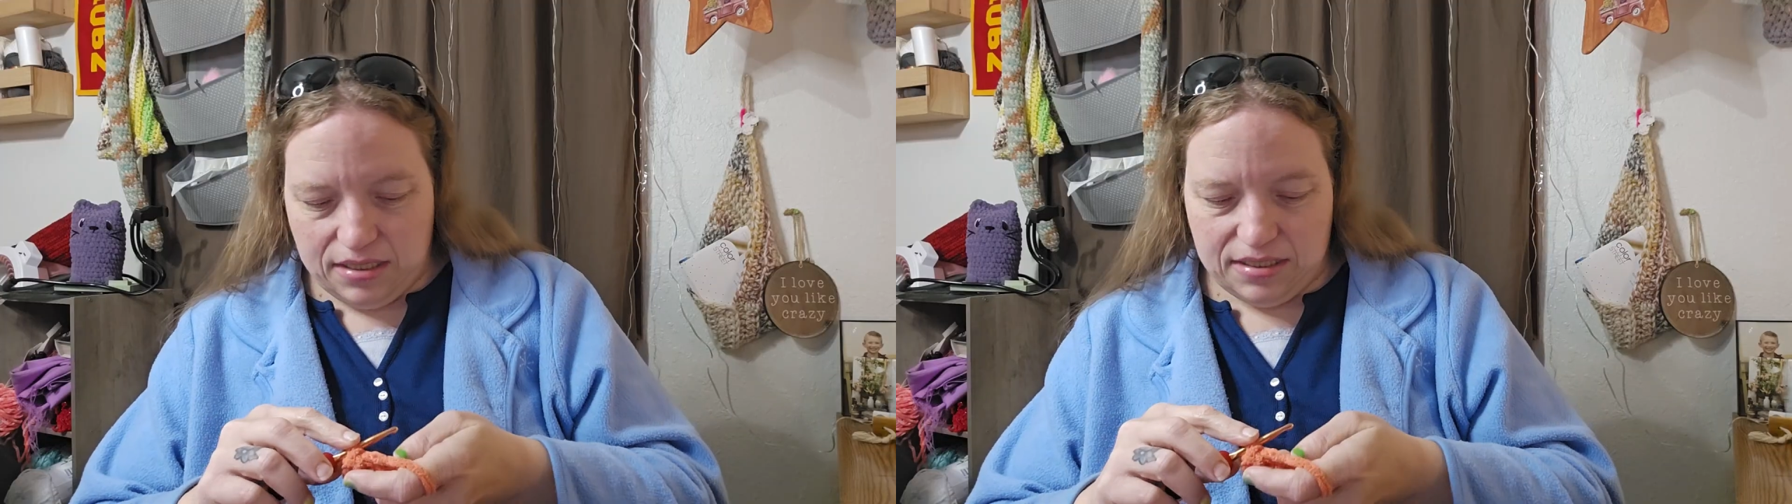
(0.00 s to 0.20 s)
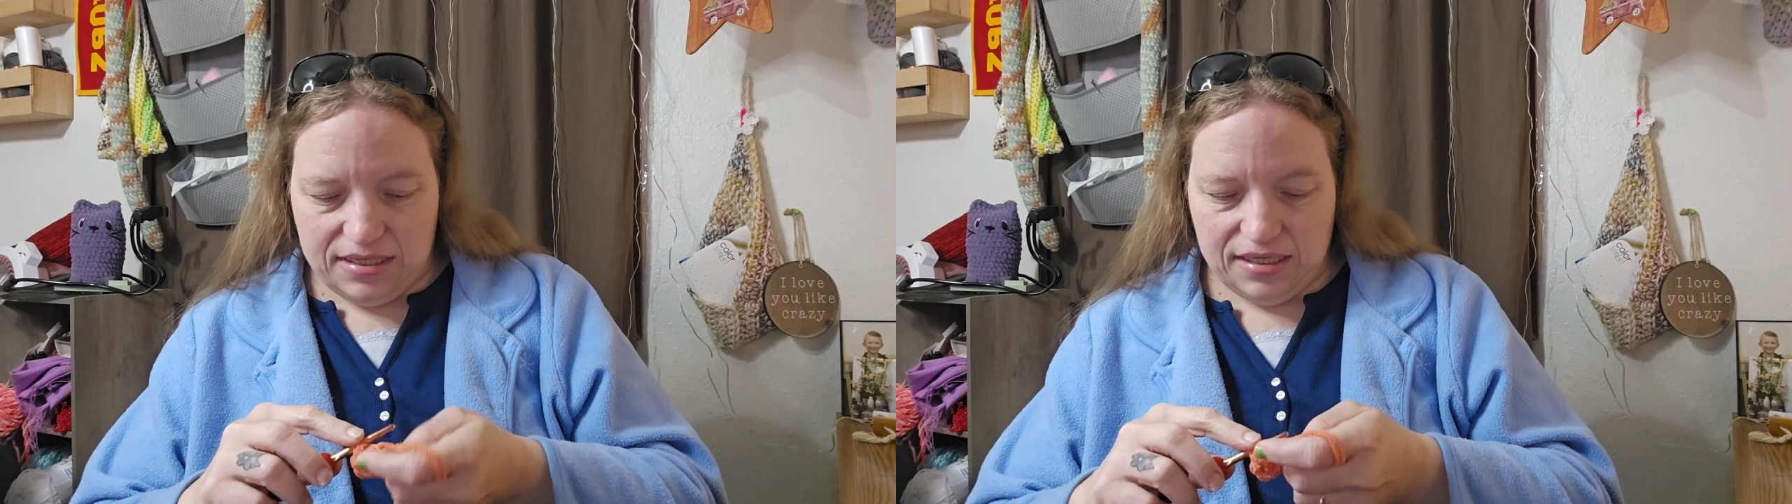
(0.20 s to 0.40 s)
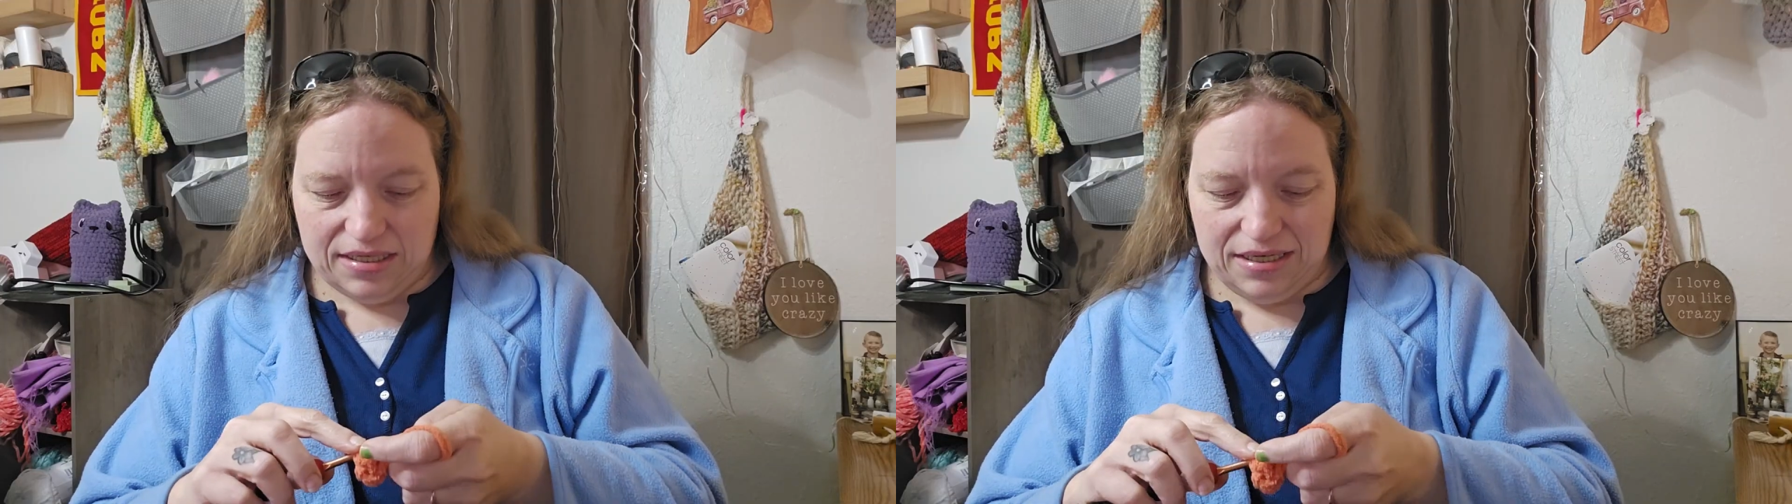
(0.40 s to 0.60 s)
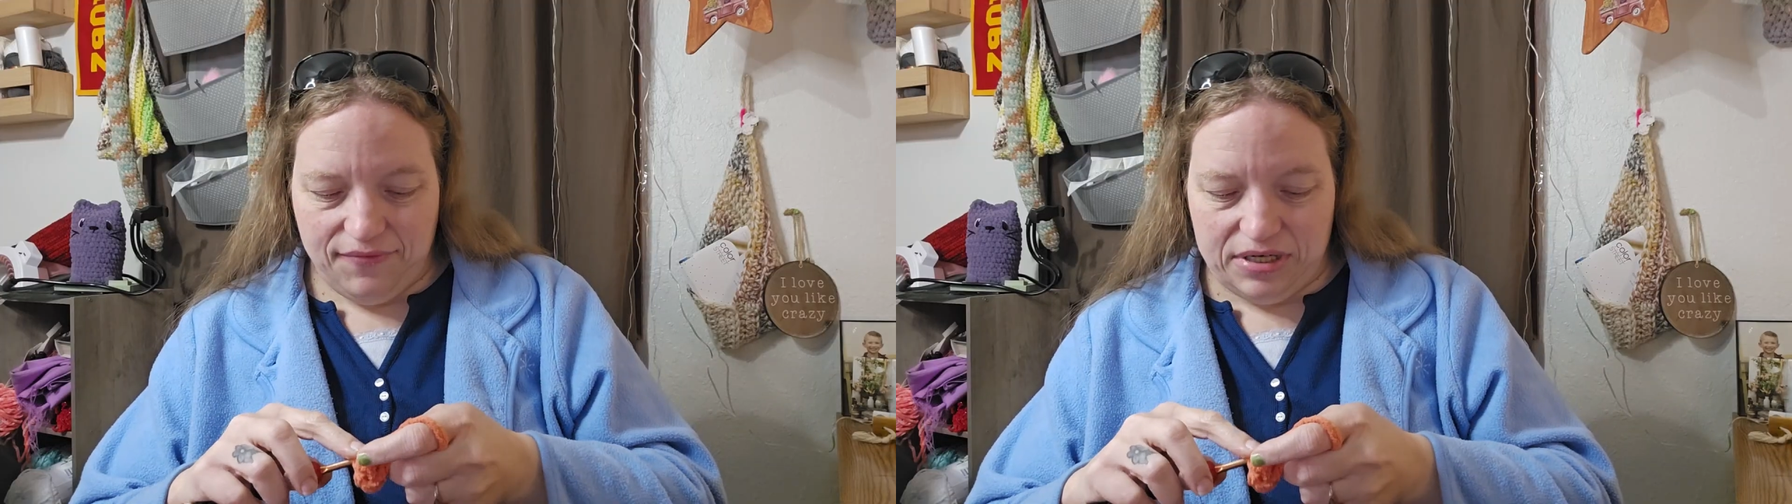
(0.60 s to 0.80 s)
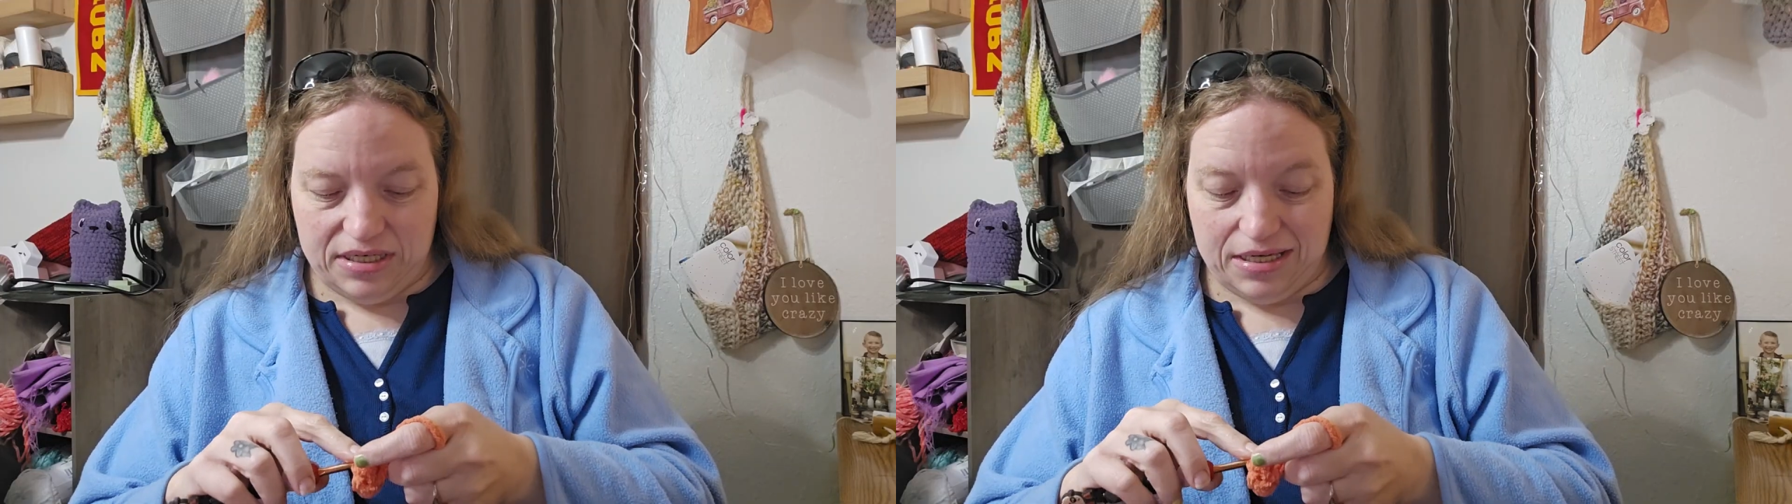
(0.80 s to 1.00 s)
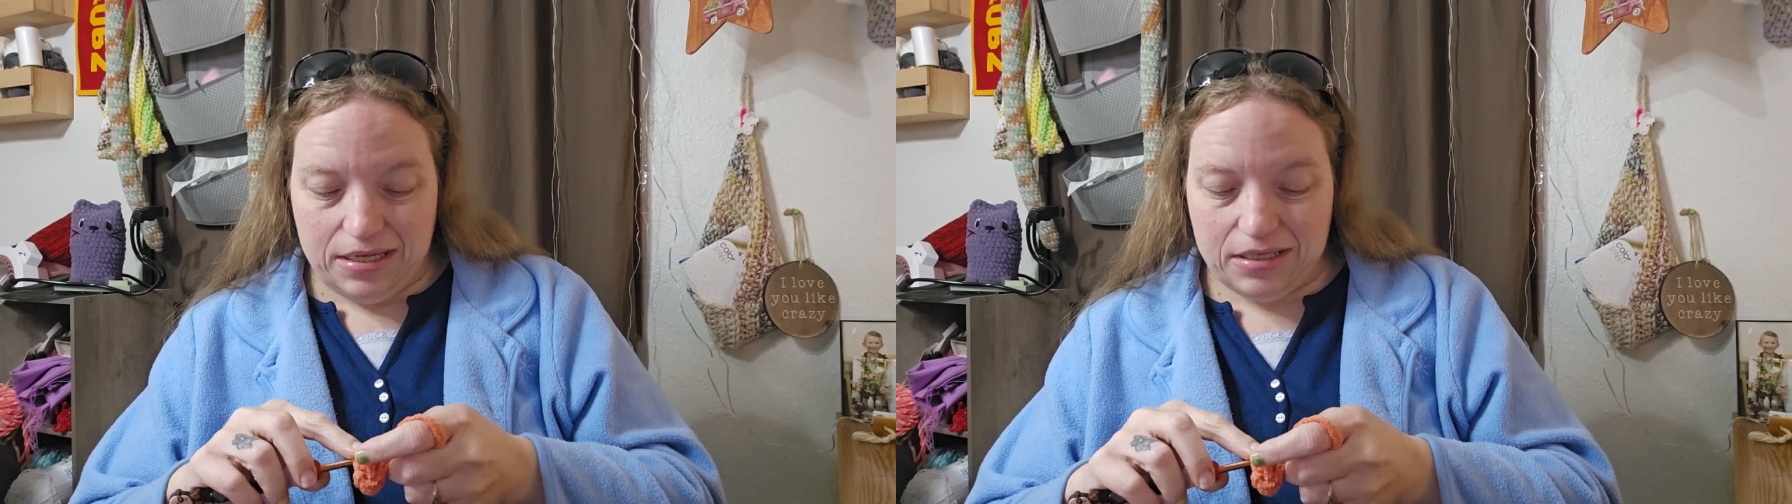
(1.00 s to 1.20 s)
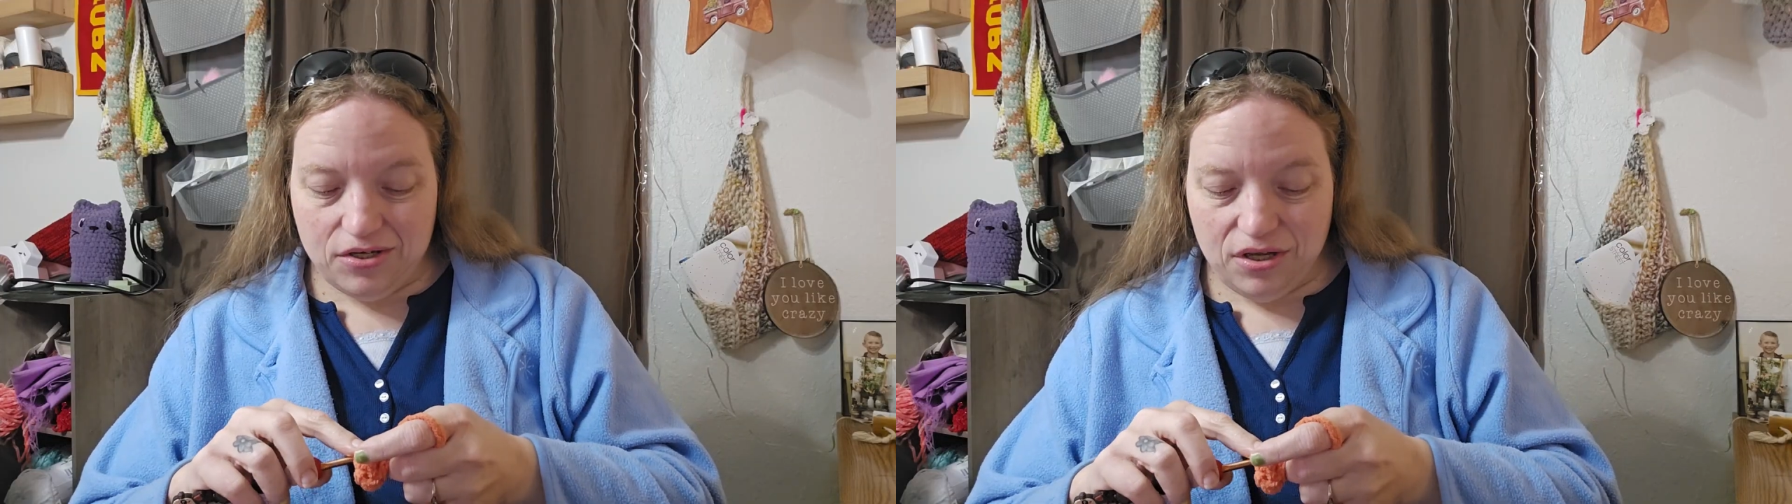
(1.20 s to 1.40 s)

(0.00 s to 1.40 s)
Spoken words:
6:17,